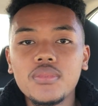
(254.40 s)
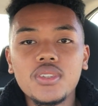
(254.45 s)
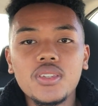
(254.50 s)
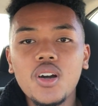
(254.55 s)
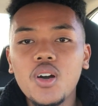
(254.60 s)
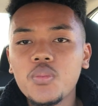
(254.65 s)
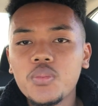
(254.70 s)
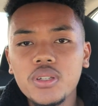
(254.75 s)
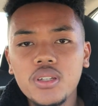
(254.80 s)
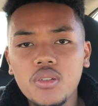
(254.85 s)

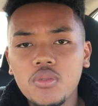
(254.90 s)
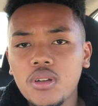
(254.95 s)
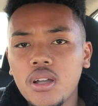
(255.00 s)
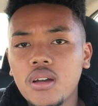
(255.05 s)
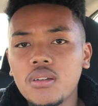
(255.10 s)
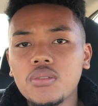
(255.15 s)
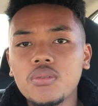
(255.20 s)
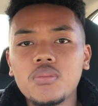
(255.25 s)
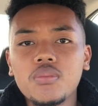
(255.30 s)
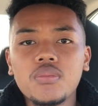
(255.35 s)
Don't be
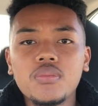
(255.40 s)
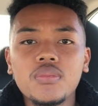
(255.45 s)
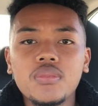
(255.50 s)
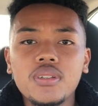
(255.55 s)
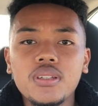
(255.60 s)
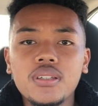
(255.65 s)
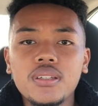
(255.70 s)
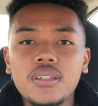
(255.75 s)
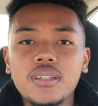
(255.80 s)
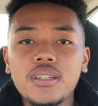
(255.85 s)
around him.
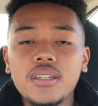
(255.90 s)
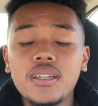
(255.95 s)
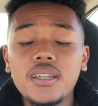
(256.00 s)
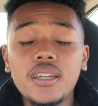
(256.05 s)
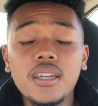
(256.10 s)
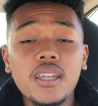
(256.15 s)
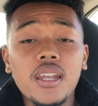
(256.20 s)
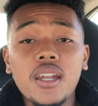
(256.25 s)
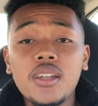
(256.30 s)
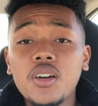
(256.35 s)

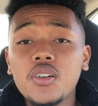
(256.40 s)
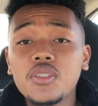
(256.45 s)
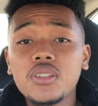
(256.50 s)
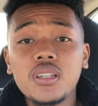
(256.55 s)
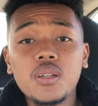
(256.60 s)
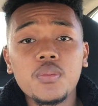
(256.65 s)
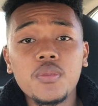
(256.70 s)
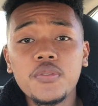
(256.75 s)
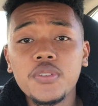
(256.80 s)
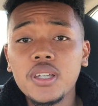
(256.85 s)
And I know
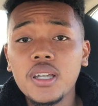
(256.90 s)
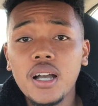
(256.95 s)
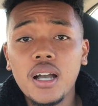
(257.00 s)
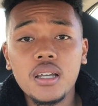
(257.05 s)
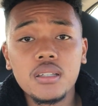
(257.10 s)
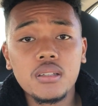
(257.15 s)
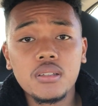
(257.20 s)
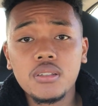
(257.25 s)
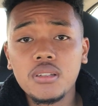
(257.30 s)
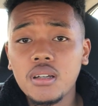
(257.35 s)
some of you
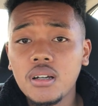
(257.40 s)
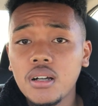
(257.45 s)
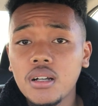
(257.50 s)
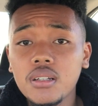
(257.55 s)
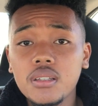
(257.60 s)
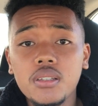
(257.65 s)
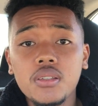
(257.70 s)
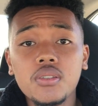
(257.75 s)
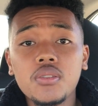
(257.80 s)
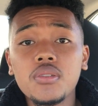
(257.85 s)
guys are
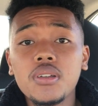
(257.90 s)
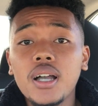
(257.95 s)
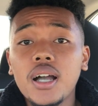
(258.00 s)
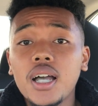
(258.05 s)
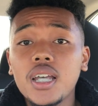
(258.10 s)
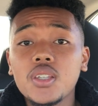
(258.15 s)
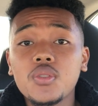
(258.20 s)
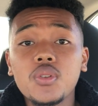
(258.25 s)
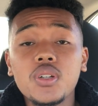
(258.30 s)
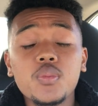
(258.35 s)
young, so you
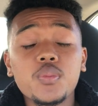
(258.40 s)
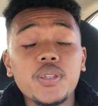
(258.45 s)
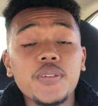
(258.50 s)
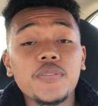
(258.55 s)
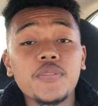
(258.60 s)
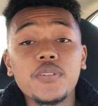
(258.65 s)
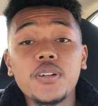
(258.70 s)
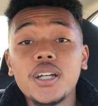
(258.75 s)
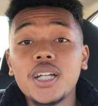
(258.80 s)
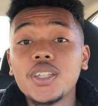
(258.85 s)
guys want to be
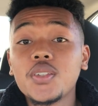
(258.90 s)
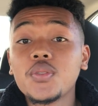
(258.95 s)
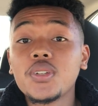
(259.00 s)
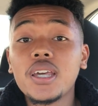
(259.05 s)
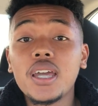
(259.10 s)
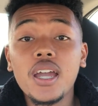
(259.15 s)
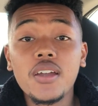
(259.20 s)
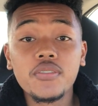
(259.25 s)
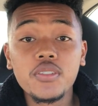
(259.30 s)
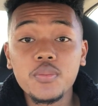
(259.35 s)
friends
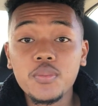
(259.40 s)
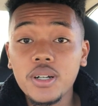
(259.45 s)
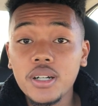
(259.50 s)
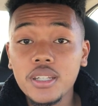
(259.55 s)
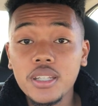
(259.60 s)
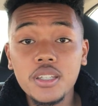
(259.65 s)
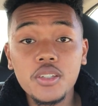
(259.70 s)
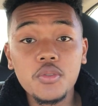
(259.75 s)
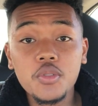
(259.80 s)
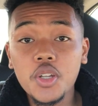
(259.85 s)
with
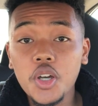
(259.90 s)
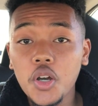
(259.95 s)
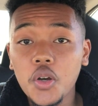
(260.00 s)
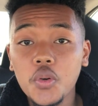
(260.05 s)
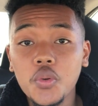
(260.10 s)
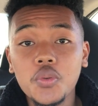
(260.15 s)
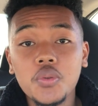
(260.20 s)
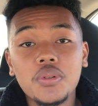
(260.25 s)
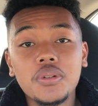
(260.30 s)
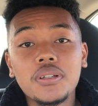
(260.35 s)
everybody you
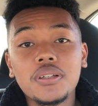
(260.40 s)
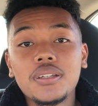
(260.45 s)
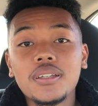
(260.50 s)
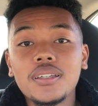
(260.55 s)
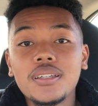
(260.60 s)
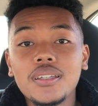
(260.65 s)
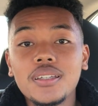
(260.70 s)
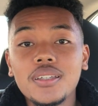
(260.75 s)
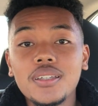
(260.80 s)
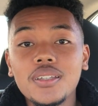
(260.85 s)
know.
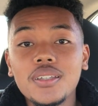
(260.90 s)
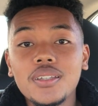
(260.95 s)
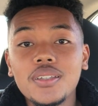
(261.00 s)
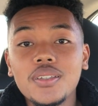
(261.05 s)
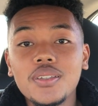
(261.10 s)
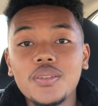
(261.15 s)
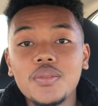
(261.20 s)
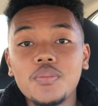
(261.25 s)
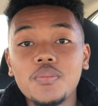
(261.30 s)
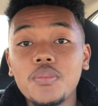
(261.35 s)

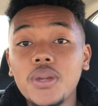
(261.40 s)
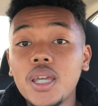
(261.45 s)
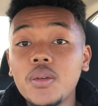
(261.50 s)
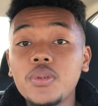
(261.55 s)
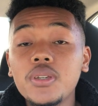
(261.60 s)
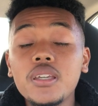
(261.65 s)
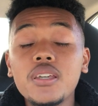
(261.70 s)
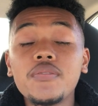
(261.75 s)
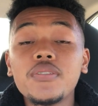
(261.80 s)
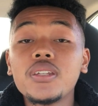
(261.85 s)

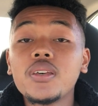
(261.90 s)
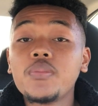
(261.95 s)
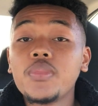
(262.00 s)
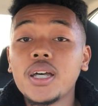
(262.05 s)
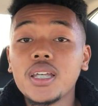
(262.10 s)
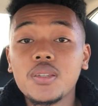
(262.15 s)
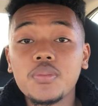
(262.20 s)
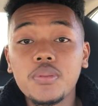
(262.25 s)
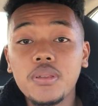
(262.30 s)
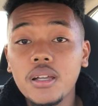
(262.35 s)
Maybe even the
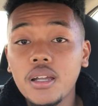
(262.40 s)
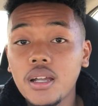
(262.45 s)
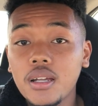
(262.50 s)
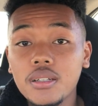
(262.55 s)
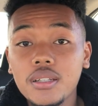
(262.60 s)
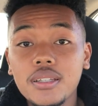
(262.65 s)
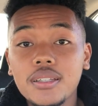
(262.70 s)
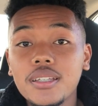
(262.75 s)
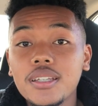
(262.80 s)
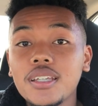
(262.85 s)
best player
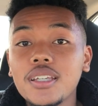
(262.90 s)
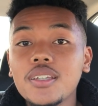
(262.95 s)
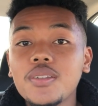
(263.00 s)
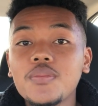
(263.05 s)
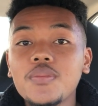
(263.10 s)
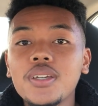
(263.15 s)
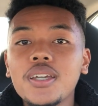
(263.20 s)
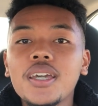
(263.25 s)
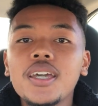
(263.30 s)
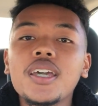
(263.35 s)
on the
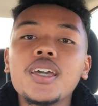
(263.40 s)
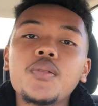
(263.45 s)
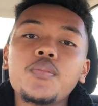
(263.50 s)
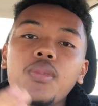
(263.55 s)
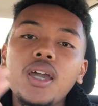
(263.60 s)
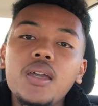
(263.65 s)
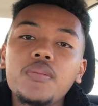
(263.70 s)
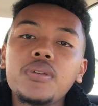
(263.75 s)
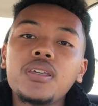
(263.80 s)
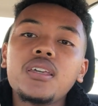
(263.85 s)
team.
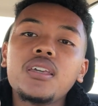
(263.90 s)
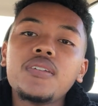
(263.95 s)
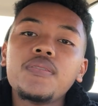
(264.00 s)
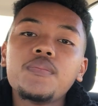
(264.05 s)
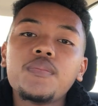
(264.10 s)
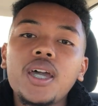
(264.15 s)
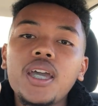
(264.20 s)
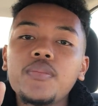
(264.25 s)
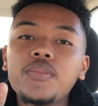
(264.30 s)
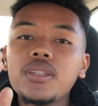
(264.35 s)
Maybe
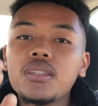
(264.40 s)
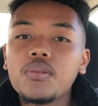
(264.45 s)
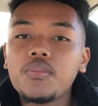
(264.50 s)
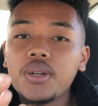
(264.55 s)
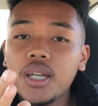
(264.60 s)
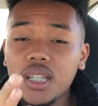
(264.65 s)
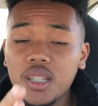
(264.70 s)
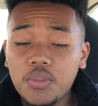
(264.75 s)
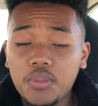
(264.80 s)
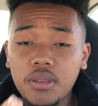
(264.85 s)
the
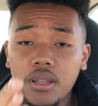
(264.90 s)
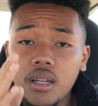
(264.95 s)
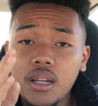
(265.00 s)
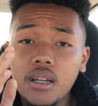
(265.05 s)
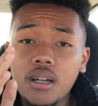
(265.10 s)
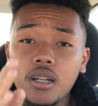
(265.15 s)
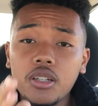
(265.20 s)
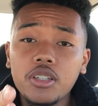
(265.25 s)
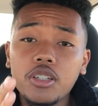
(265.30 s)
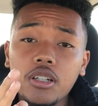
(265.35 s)
best
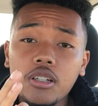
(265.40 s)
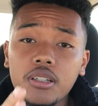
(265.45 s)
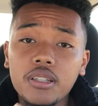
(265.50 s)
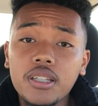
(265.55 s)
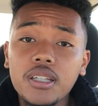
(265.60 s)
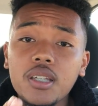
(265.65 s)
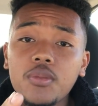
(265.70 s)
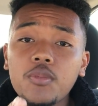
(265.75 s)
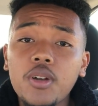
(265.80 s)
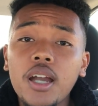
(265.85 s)
player on your
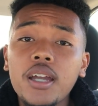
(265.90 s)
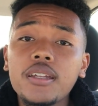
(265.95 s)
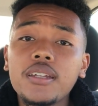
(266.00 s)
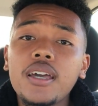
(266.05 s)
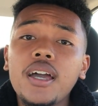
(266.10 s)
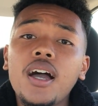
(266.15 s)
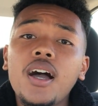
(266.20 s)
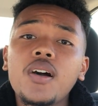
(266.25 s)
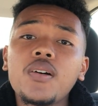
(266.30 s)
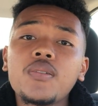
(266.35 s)
team right
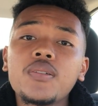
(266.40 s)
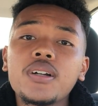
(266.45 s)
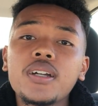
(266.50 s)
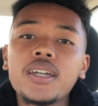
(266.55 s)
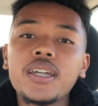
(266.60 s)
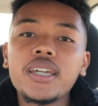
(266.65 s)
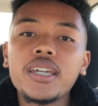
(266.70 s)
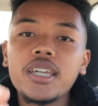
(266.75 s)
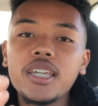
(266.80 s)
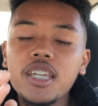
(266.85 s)
now,
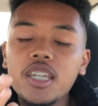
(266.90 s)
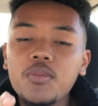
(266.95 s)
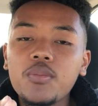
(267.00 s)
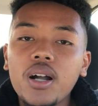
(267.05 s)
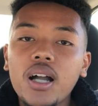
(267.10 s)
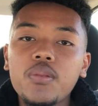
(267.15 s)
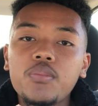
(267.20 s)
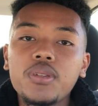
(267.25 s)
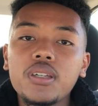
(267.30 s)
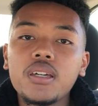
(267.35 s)
he
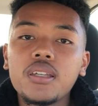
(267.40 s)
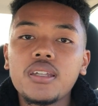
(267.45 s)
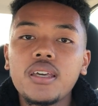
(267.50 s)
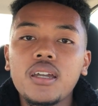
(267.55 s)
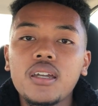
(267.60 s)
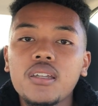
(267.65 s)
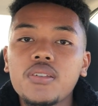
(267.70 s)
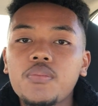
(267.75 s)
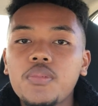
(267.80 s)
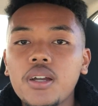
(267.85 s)
might be a
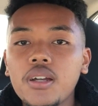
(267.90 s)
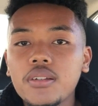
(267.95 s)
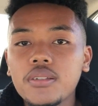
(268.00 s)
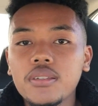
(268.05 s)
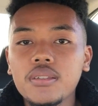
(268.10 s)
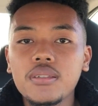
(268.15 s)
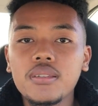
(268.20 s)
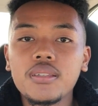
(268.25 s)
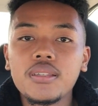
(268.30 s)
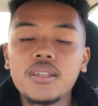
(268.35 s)
negative
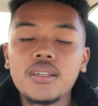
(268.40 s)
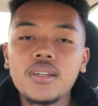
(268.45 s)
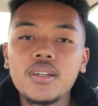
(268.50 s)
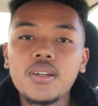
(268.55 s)
person.